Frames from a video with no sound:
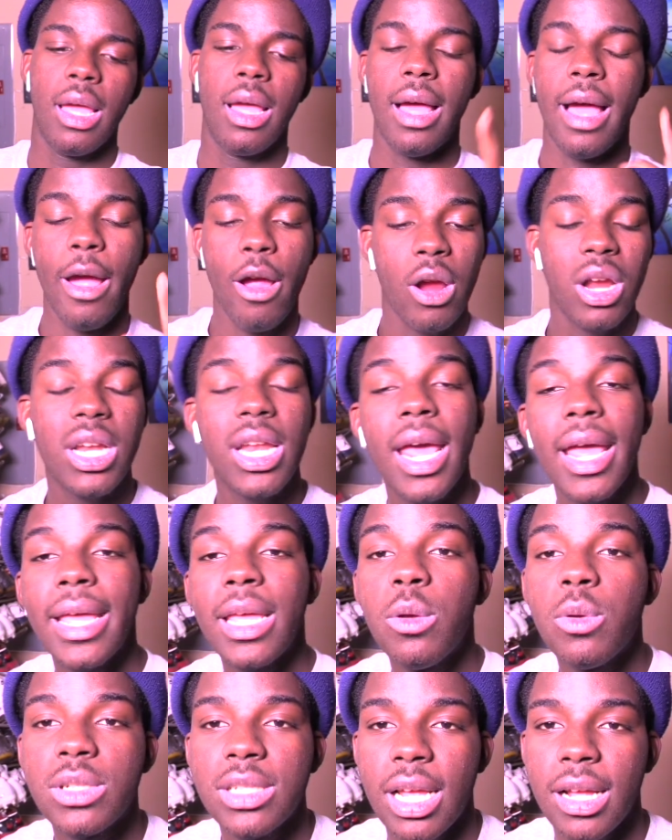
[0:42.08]
I heard that
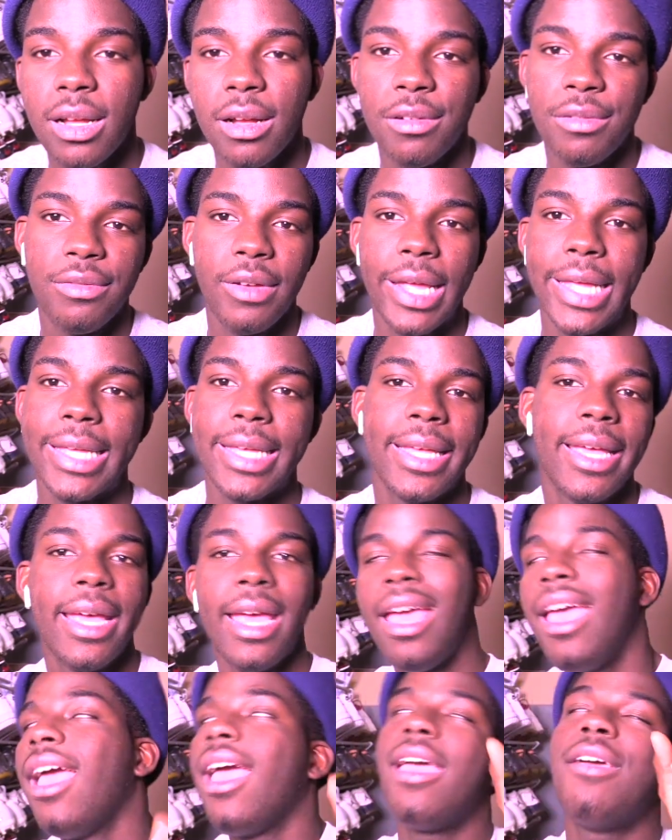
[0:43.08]
he was like a fake,
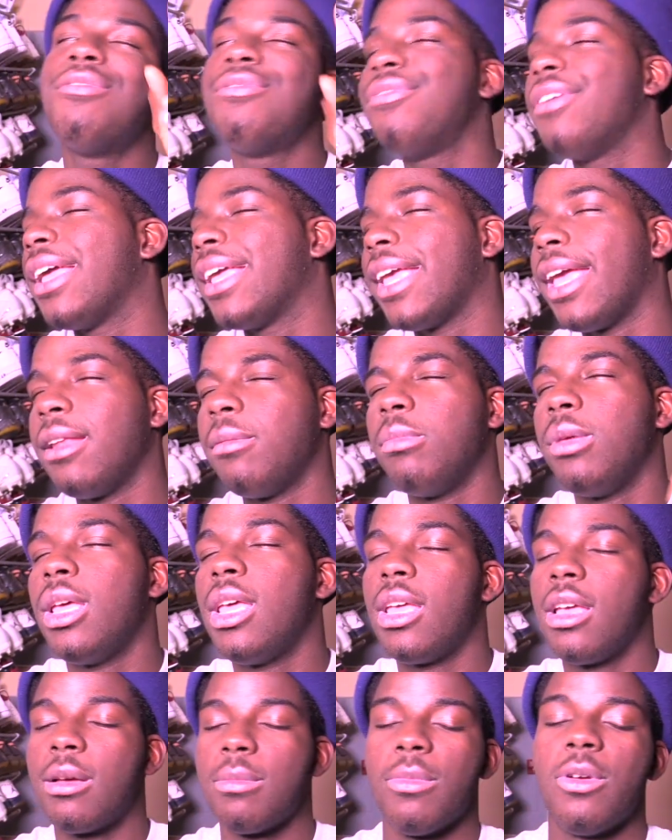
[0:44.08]
fake
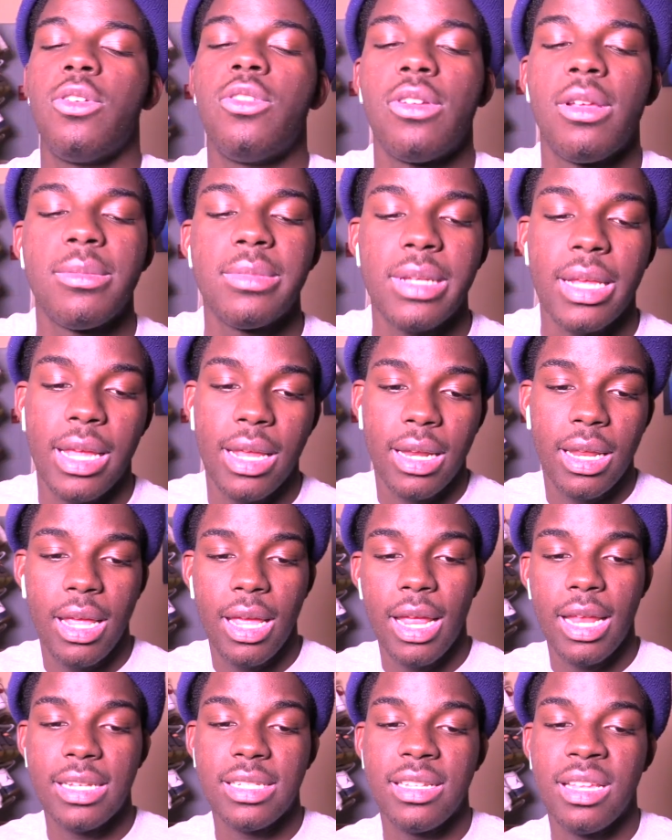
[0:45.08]
NBA young you know what I'm saying?
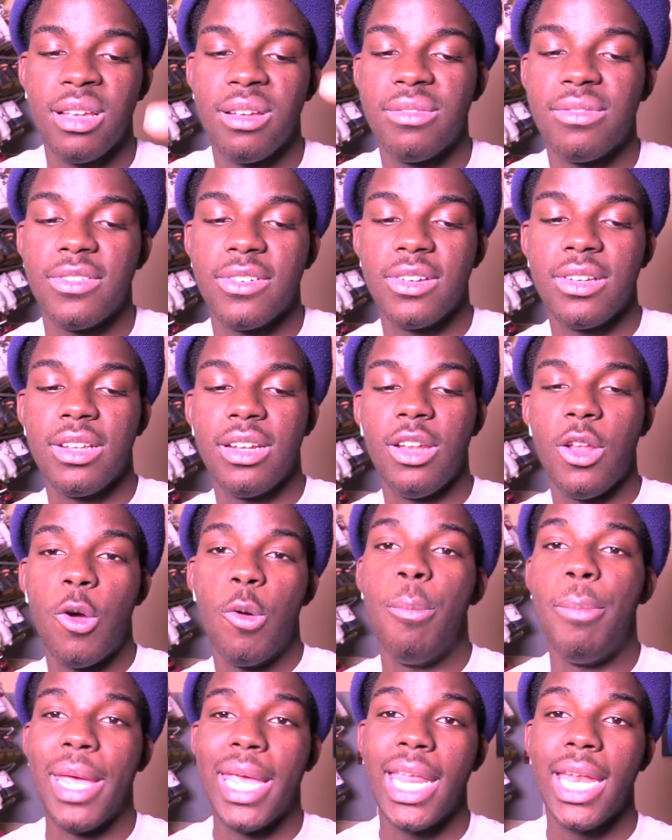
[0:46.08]
Instead of Lil
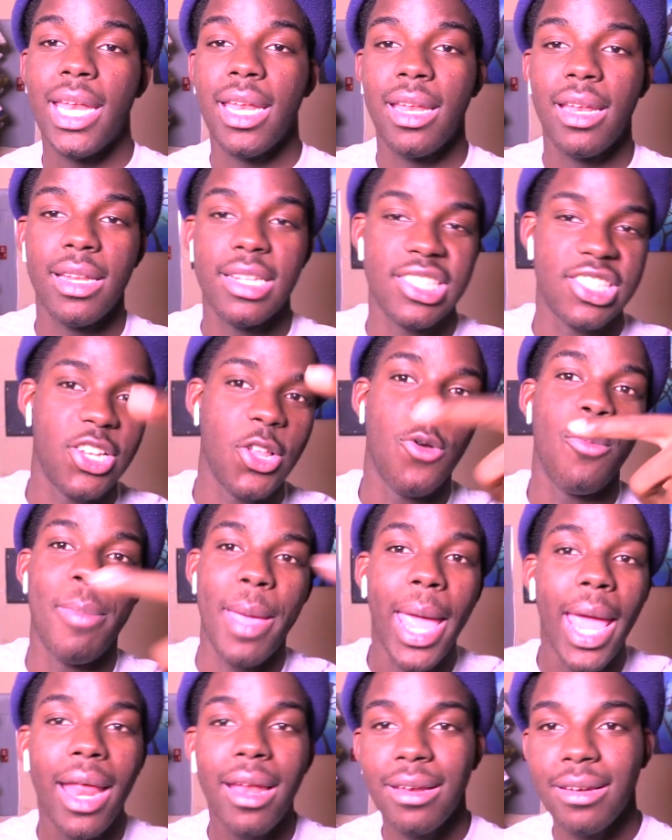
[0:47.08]
Ben, it's Lil
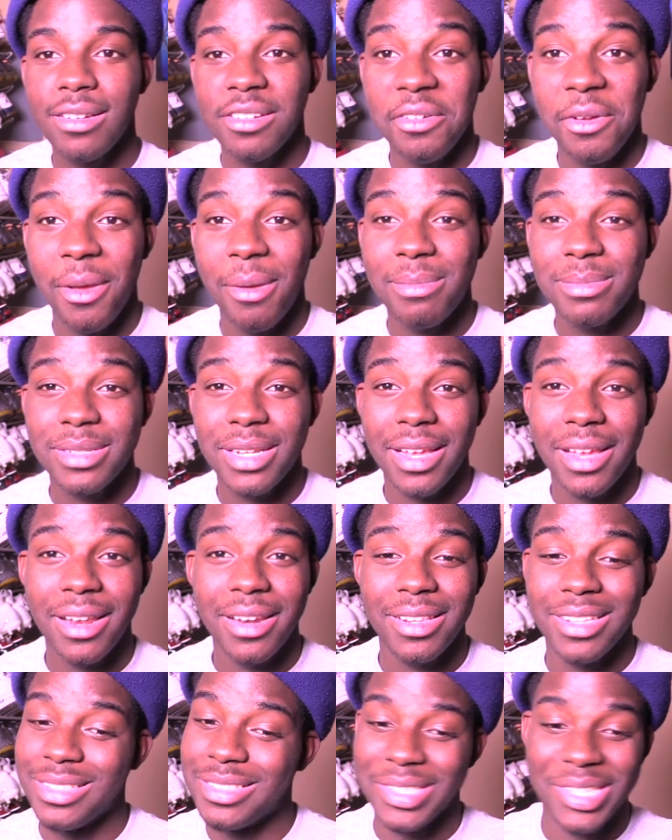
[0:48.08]
Ben, you know what I'm
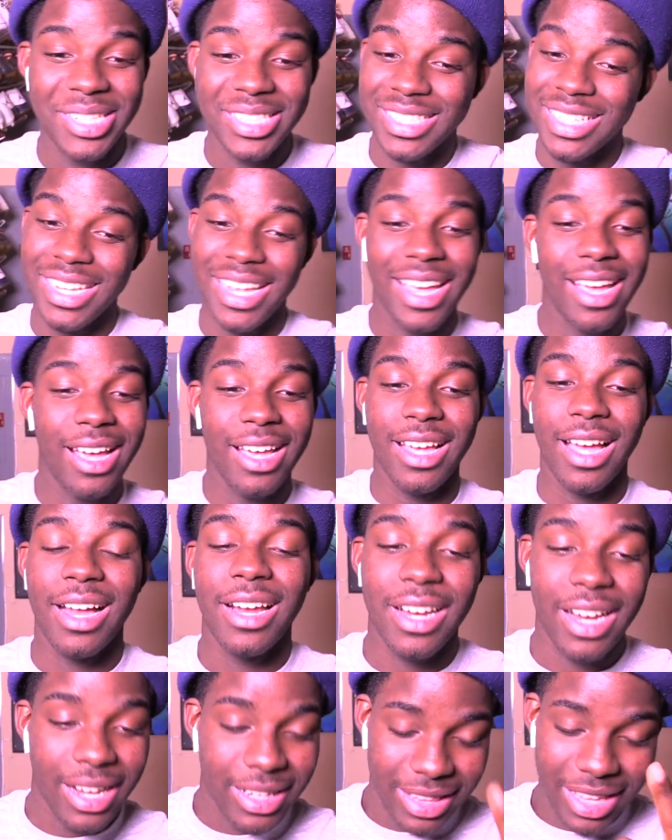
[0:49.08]
saying? He's, he's
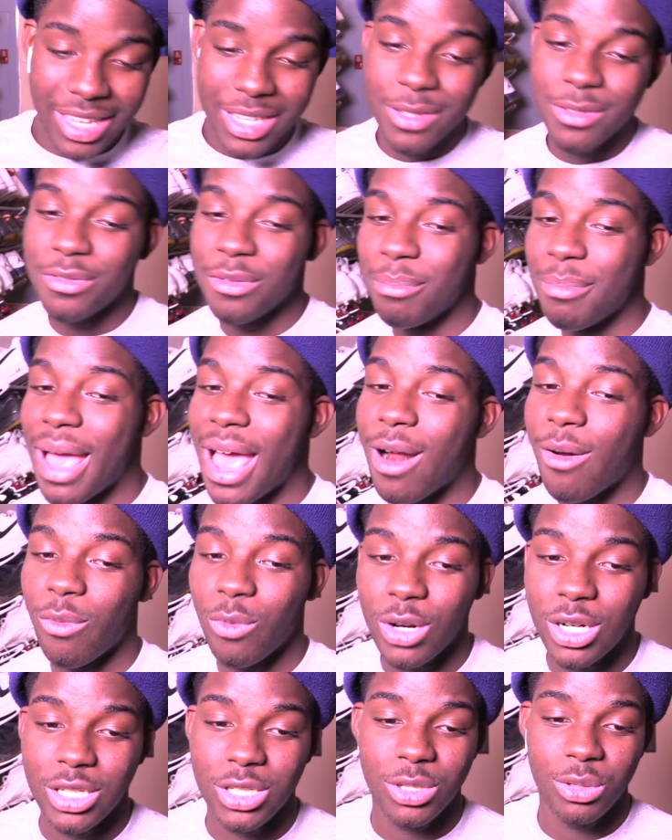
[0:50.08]
I, I think he's from Baton
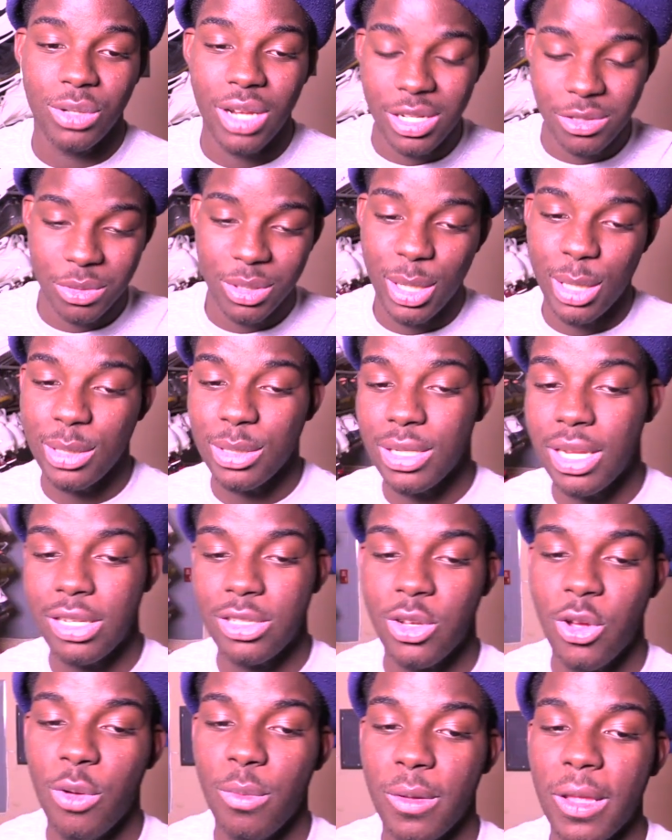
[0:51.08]
Rouge too, that's what they, they
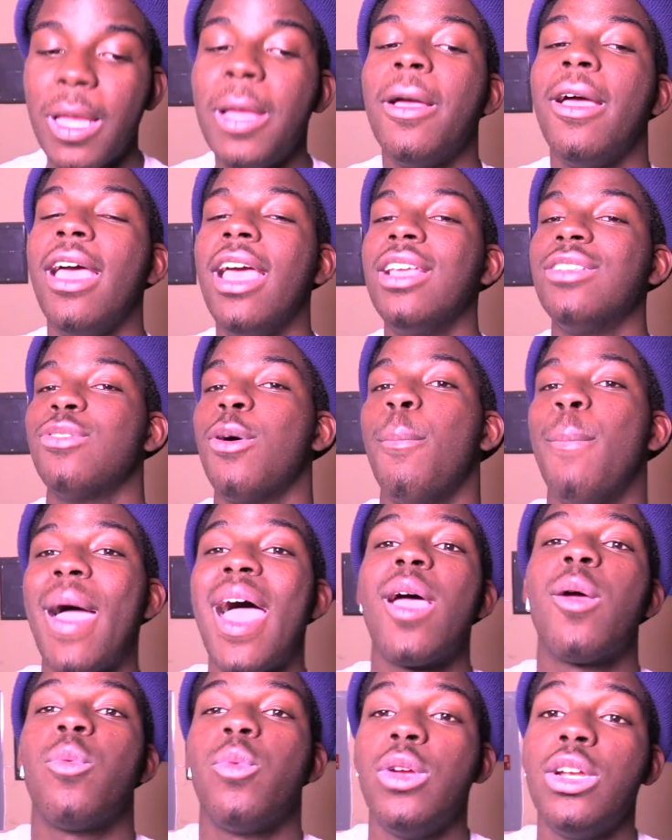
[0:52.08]
told me. He's from
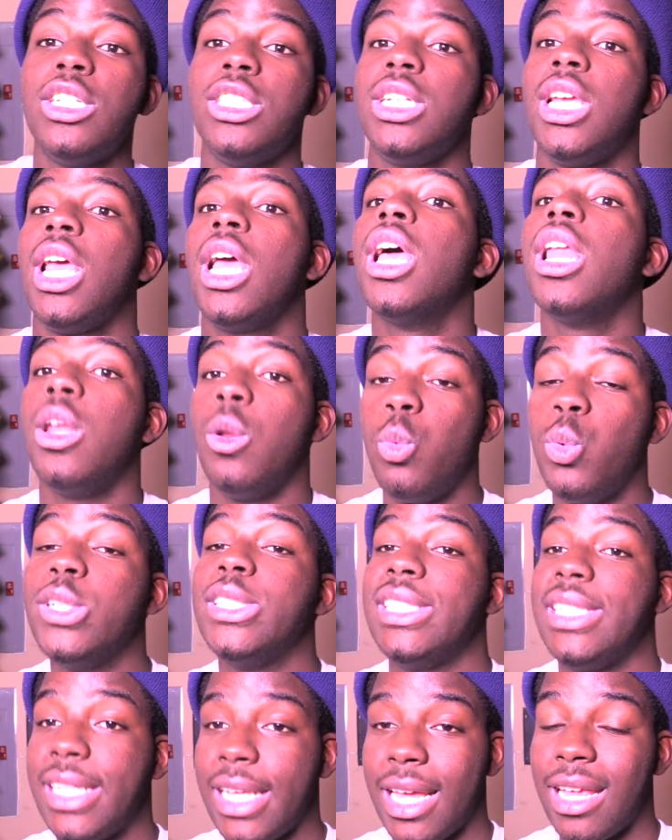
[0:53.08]
Baton Rouge,
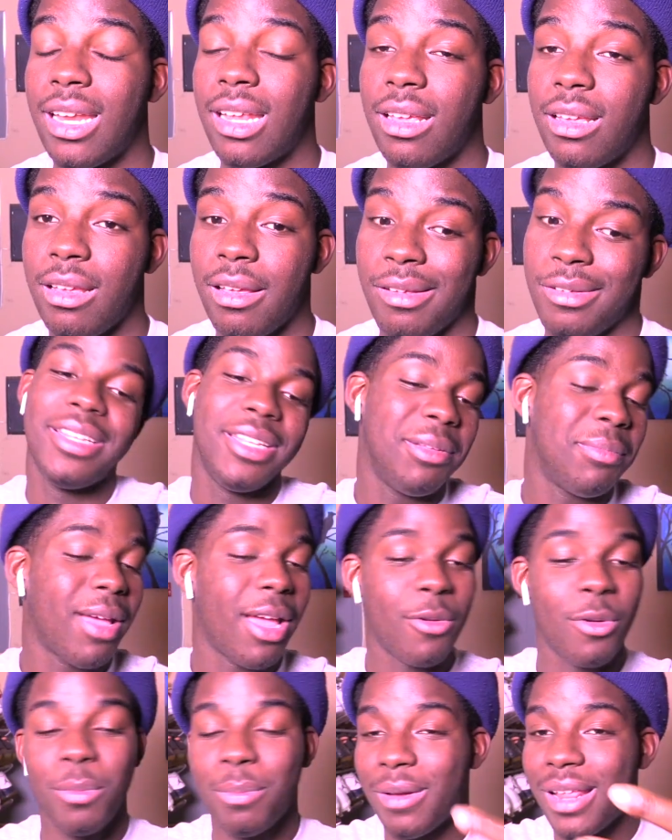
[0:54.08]
Louisiana. He
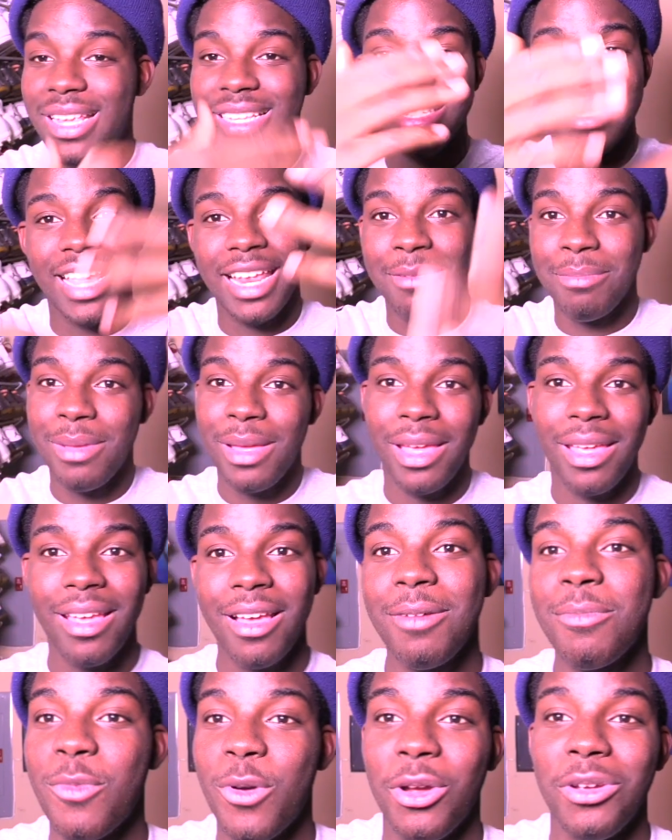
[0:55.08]
might replace NBA
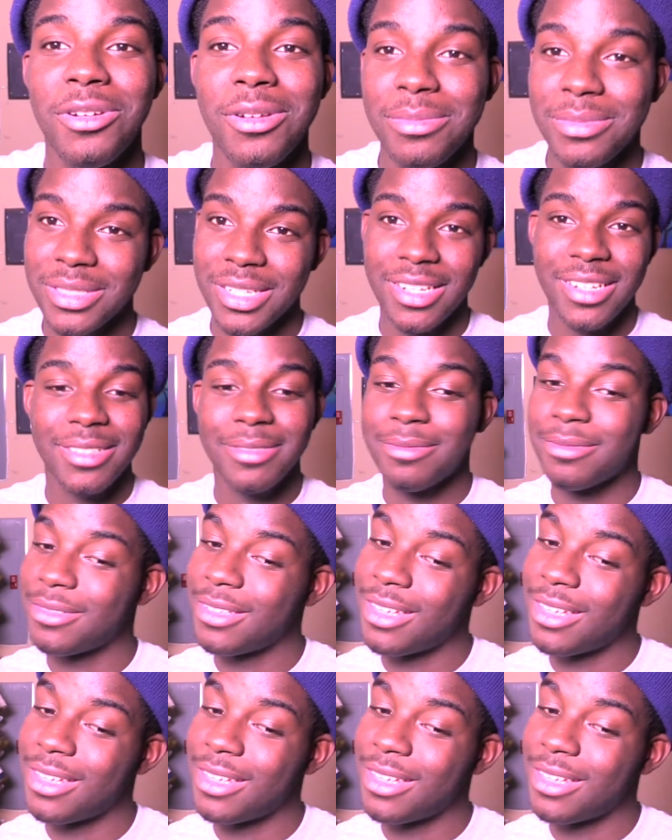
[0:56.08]
Youngboy, you know what I'm saying?